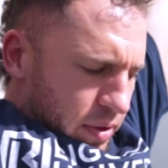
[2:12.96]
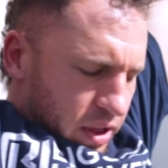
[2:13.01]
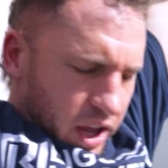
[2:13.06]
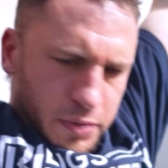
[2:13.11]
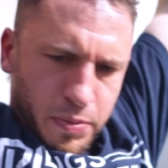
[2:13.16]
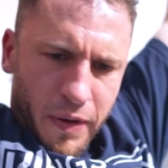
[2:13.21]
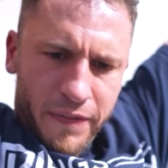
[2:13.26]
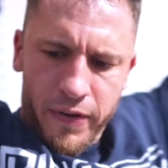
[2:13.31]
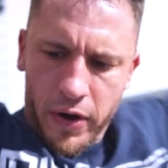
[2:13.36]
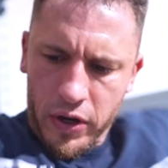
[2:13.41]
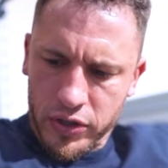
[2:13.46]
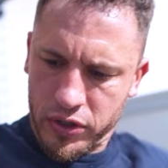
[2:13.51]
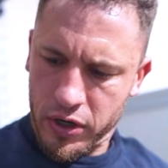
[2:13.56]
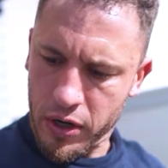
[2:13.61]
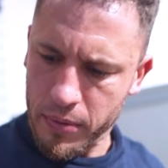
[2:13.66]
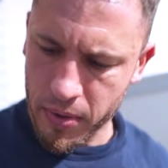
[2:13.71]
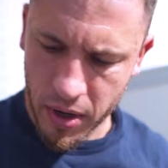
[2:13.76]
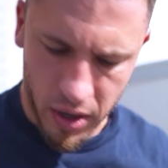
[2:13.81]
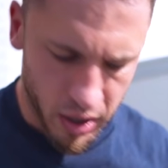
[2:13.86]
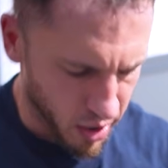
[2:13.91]
I lost my false grip.
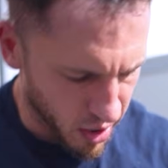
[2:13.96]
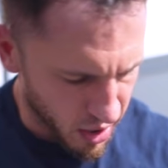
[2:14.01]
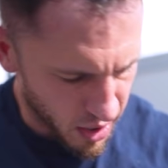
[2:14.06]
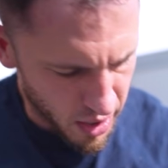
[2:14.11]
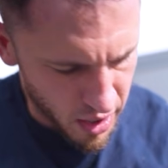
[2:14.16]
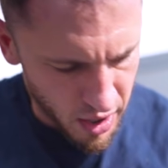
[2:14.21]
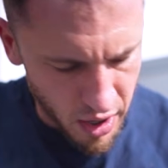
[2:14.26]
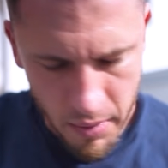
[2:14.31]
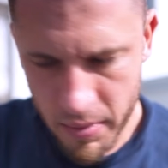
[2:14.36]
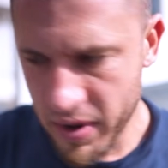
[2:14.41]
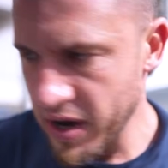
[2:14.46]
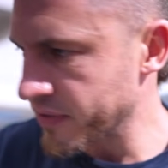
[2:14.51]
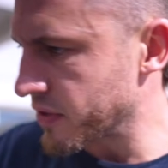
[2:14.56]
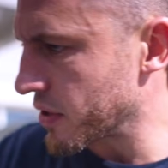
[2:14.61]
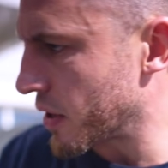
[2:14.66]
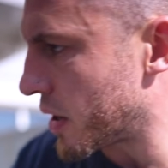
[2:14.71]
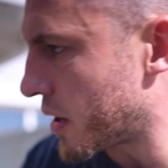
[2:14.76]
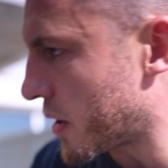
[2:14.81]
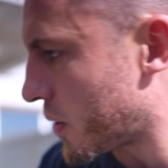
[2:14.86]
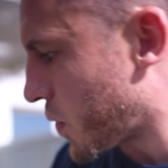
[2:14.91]
I'm gonna have
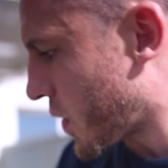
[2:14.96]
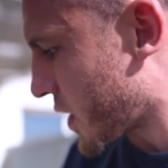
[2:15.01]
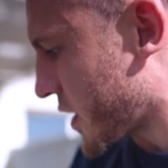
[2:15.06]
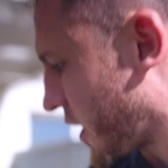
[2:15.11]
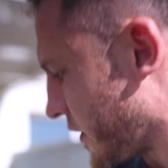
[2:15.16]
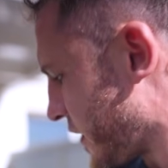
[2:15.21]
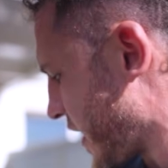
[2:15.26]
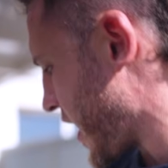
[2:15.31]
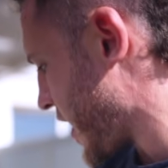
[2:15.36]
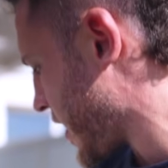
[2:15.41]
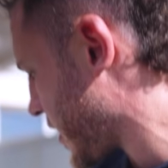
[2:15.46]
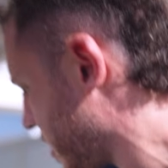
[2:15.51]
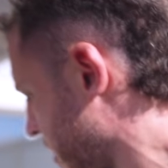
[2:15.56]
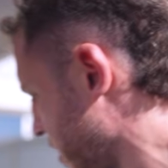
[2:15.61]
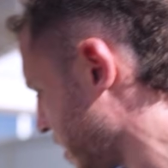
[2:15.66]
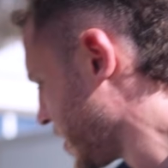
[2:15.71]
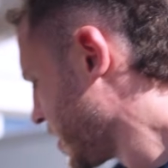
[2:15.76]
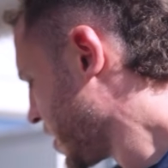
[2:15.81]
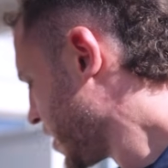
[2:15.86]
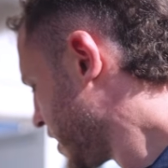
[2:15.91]
to work on that.
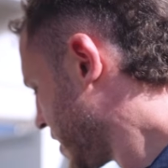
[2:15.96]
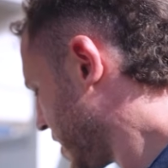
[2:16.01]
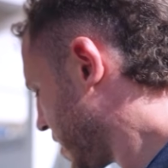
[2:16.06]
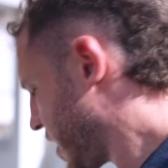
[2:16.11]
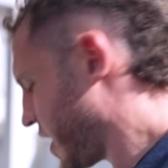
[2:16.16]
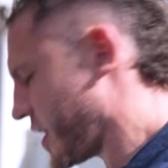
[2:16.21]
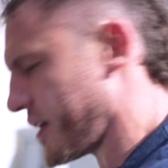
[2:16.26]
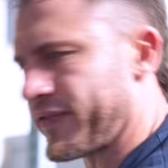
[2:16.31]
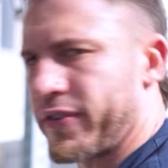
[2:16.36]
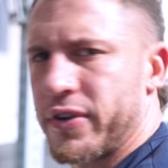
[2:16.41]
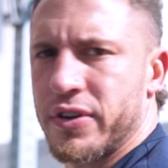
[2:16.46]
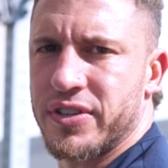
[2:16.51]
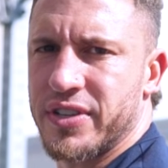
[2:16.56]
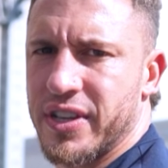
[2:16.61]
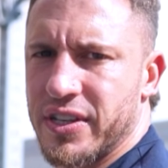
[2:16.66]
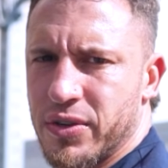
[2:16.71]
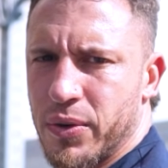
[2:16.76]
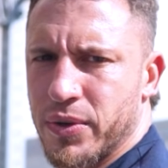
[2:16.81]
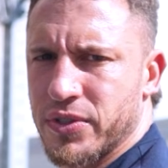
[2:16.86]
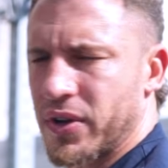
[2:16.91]
All right, the first
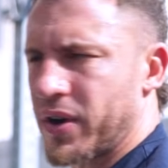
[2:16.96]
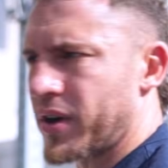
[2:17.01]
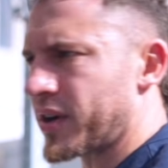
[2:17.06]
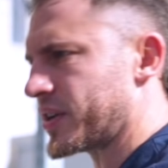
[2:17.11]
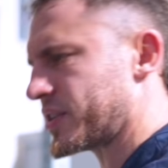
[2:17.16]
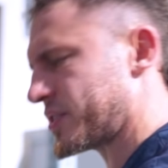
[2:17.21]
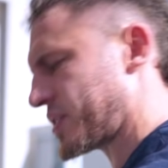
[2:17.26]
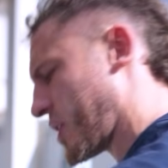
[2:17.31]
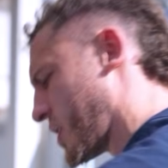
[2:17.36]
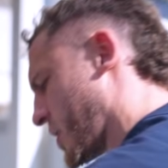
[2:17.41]
set's always the hardest.